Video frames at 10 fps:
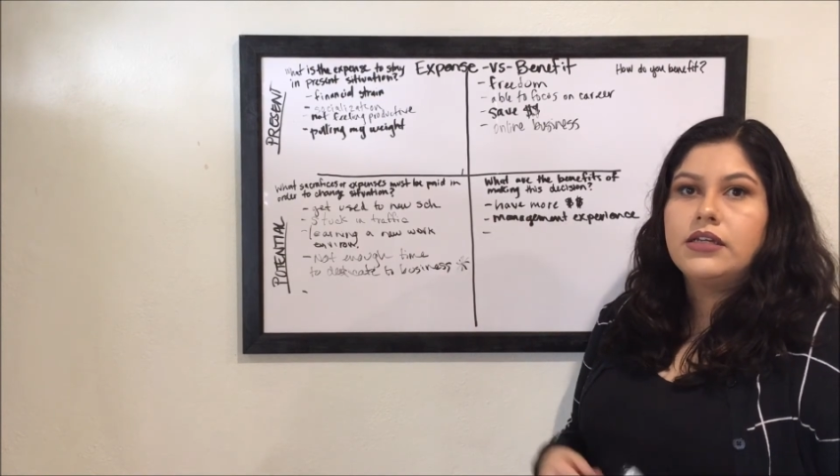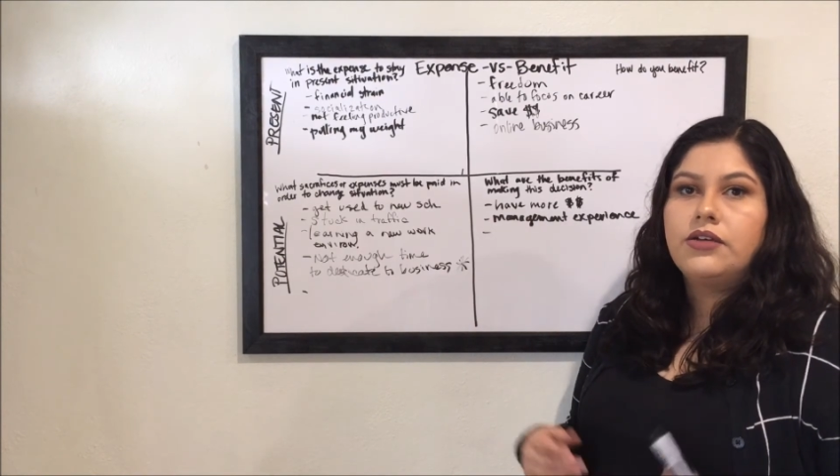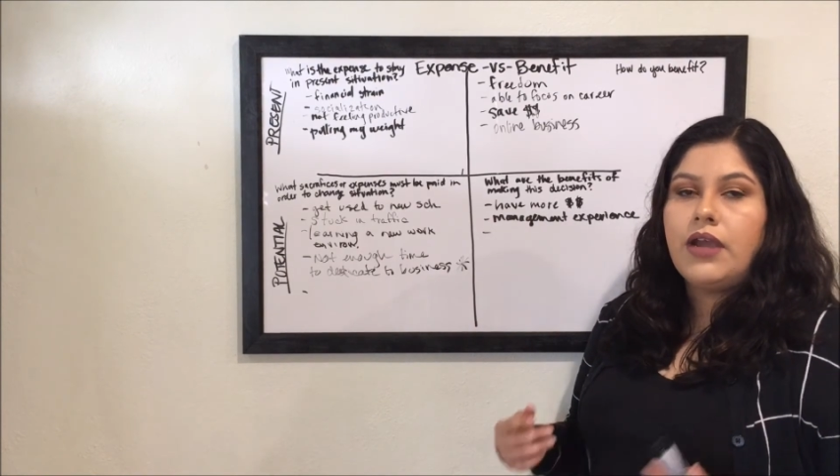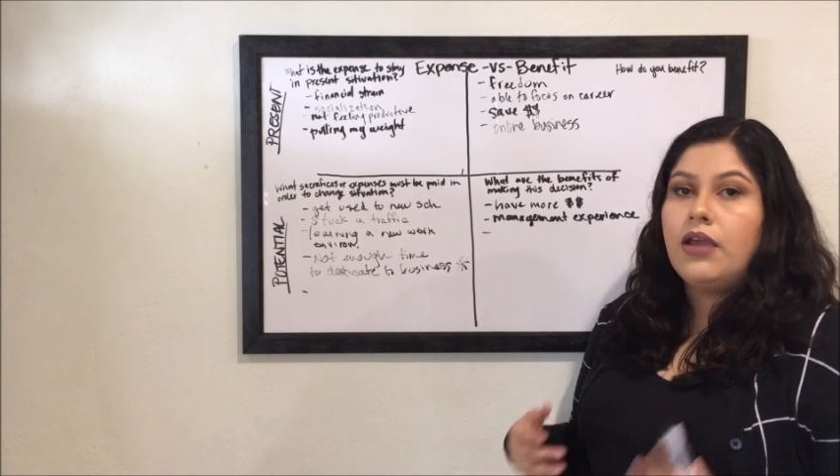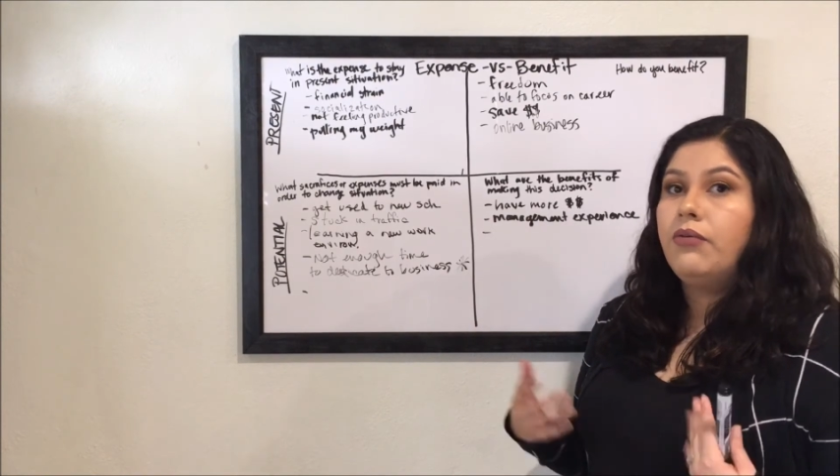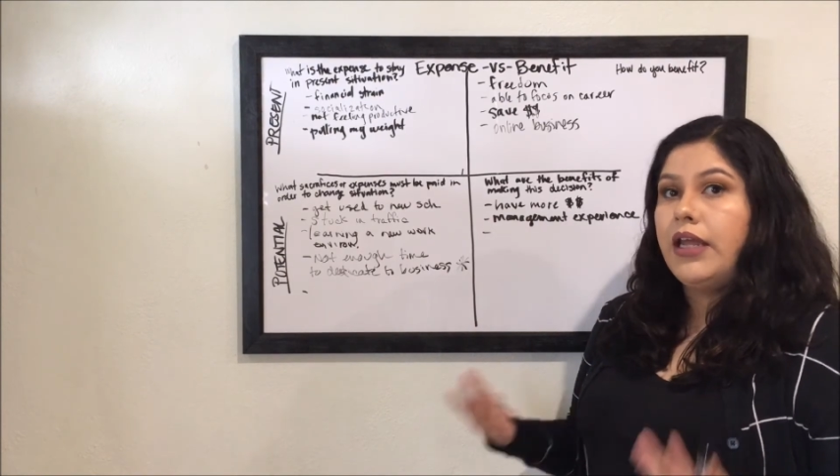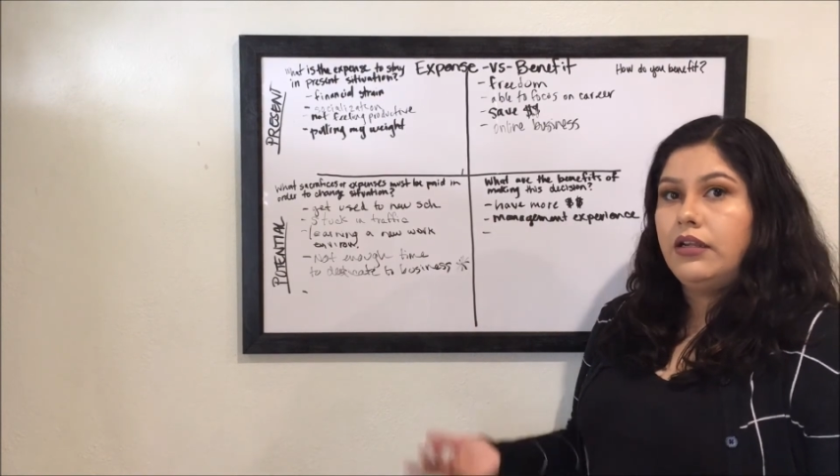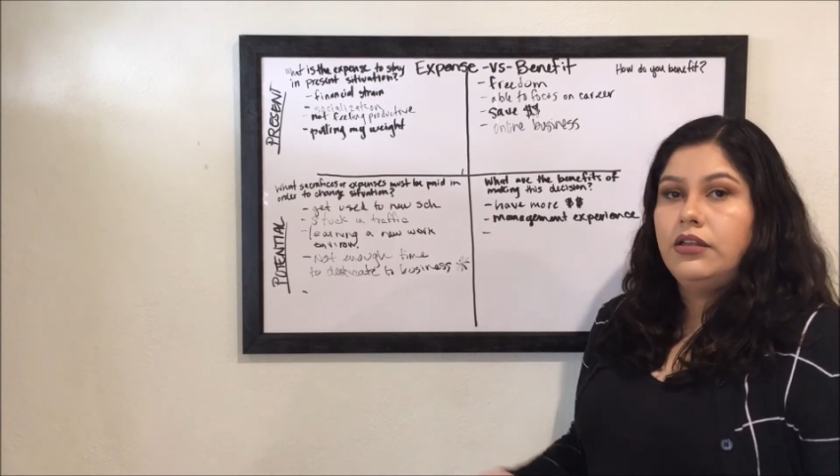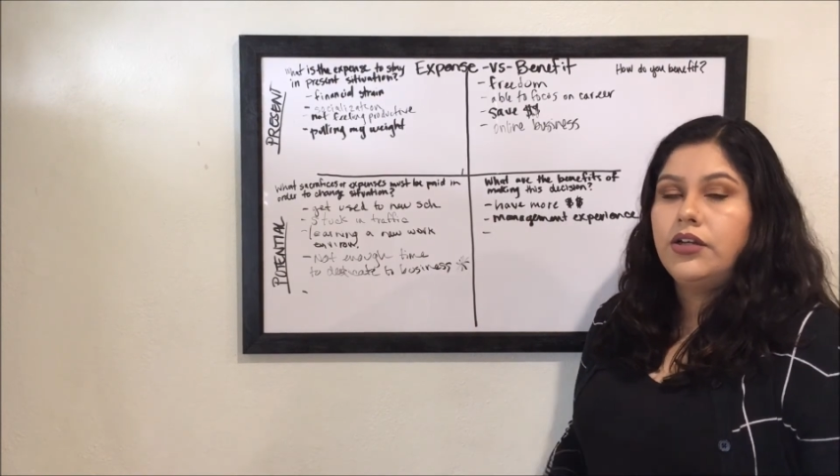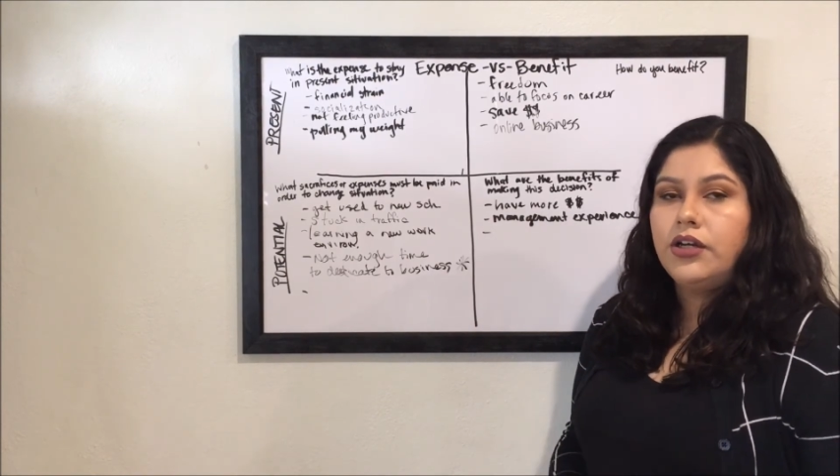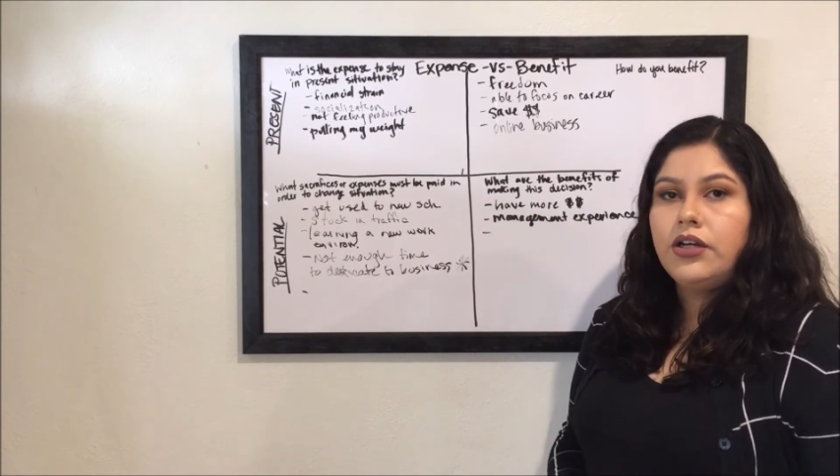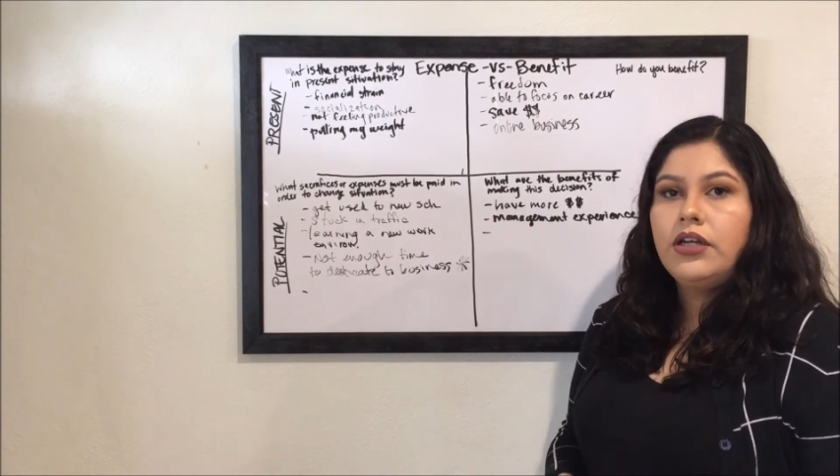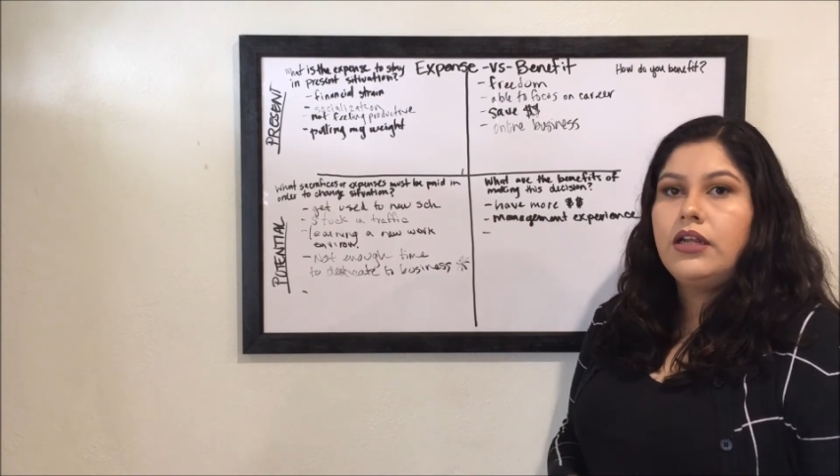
a great way to learn,